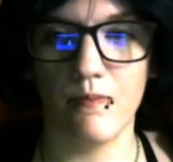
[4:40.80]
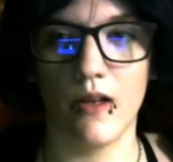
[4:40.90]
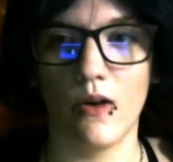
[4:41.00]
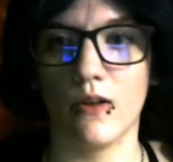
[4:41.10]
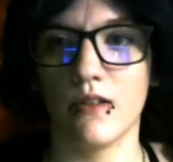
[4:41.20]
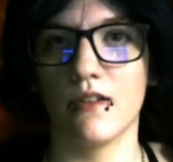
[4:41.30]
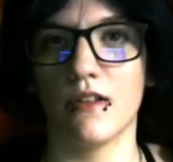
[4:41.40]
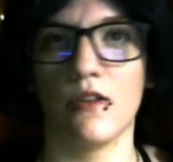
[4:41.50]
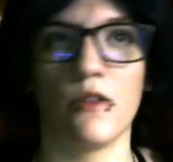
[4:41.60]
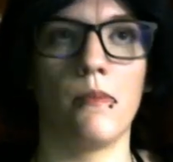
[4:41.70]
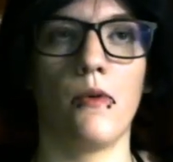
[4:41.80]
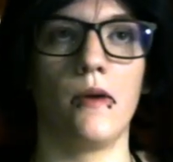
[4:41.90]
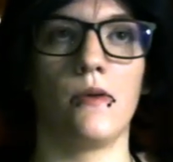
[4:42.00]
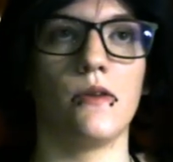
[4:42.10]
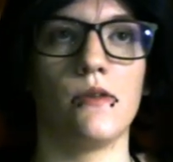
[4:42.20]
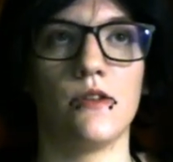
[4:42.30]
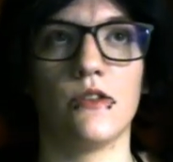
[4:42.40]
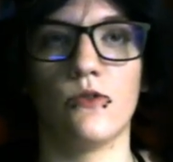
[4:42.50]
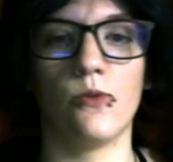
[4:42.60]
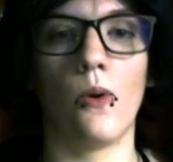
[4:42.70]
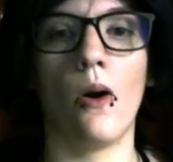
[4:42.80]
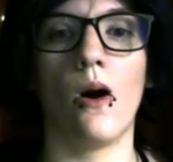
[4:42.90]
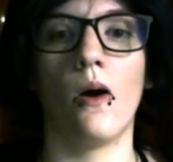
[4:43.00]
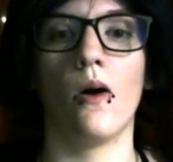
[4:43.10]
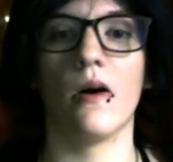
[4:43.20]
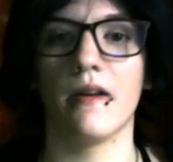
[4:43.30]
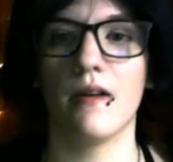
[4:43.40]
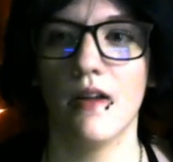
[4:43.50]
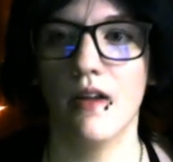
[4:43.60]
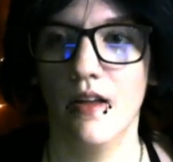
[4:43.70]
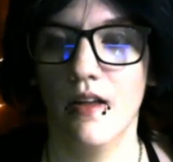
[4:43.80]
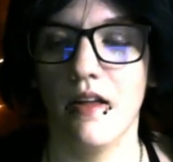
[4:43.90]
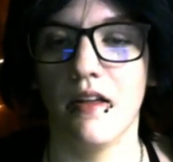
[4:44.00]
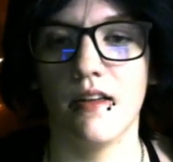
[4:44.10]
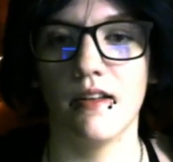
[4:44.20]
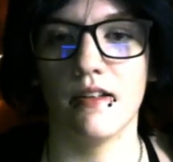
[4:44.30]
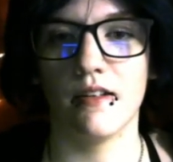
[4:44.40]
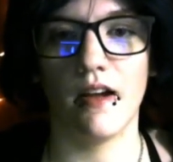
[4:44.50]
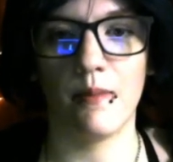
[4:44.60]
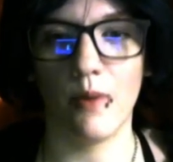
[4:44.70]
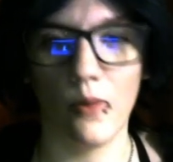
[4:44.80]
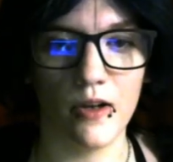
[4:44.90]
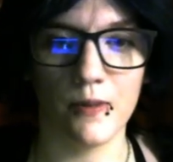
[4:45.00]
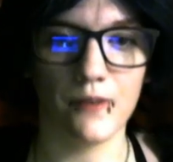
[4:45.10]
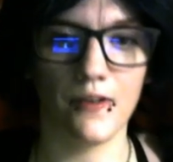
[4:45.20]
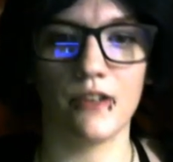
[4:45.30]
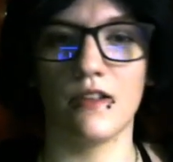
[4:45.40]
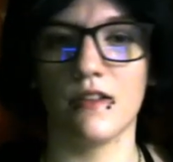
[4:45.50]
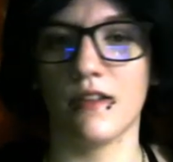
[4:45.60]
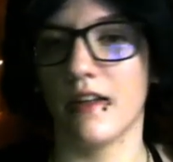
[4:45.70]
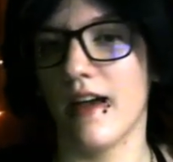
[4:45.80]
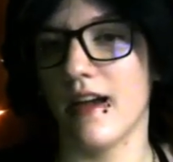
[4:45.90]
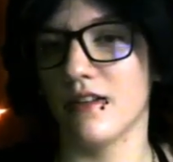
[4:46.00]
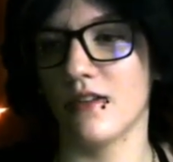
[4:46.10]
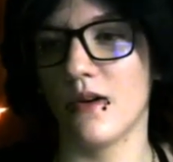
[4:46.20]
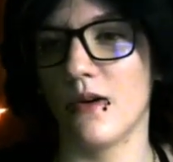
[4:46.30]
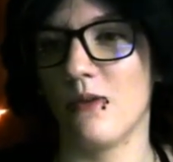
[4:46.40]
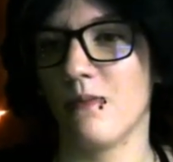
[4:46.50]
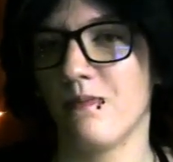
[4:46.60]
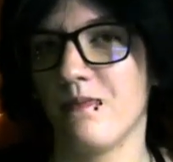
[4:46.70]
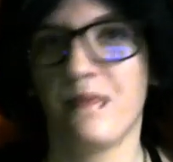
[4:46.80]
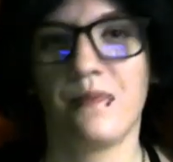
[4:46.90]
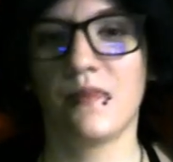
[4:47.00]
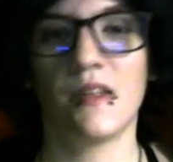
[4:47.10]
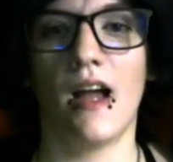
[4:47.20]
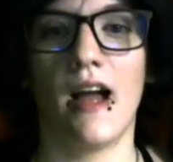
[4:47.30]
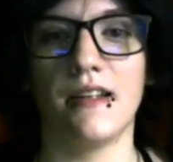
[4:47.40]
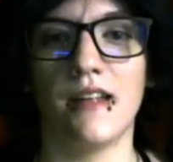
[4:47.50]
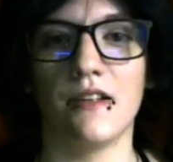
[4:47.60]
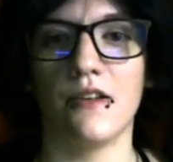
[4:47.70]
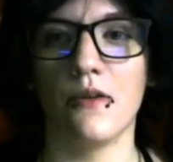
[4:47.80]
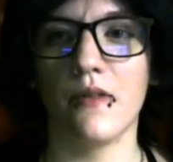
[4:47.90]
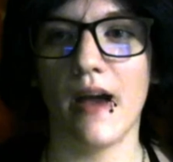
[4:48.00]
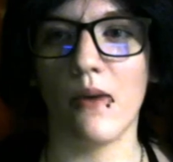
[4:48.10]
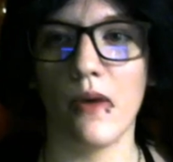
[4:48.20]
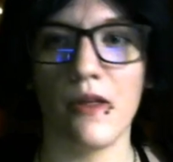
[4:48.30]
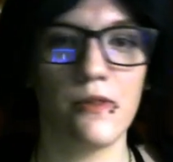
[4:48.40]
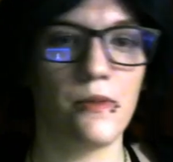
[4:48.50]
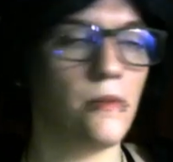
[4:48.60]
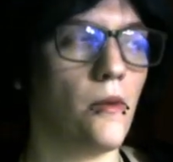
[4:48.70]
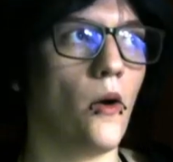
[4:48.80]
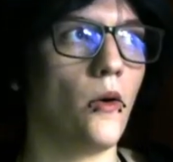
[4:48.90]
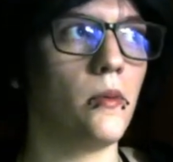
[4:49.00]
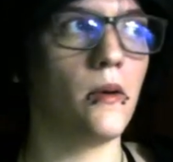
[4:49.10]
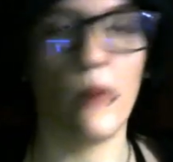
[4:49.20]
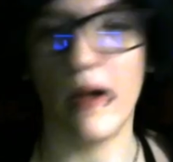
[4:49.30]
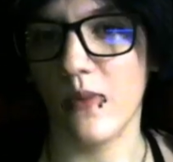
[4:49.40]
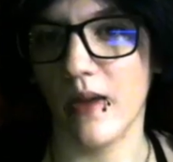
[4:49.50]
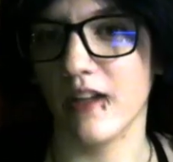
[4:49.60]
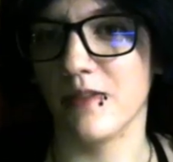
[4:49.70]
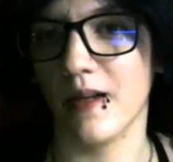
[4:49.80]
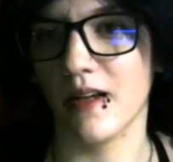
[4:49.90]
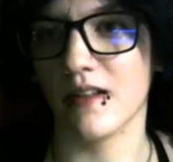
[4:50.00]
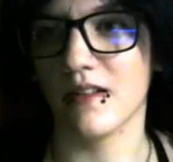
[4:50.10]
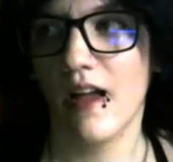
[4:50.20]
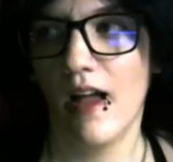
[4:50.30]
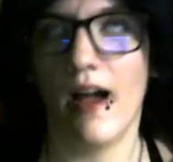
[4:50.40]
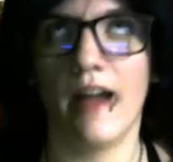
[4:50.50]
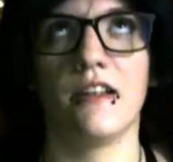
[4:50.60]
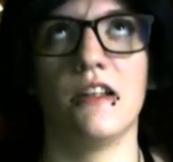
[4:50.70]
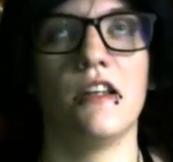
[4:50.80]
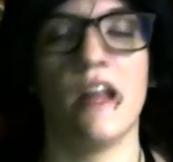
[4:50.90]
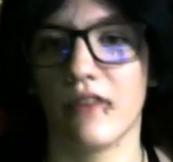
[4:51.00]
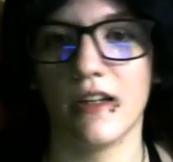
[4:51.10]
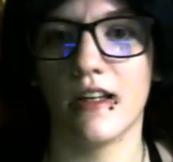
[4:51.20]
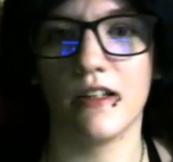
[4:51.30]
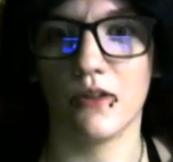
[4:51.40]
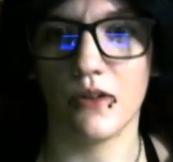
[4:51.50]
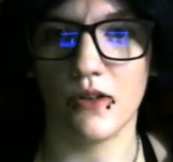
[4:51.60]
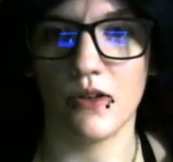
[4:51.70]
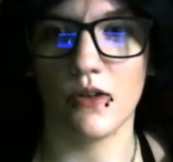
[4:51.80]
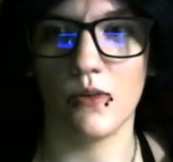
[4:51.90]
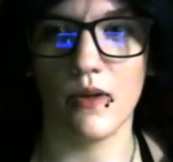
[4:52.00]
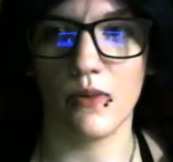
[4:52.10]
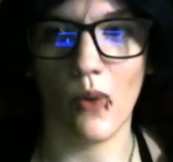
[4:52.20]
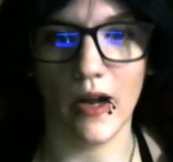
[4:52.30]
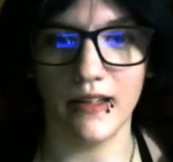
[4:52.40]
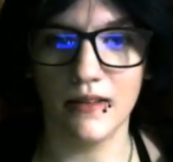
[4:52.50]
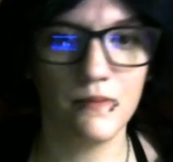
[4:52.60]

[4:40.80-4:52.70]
hardens it to the point where you can just draw on. And I'm a weird perfectionist like that, so I tend to do that with all but white wigs because I can never get it to look good with white.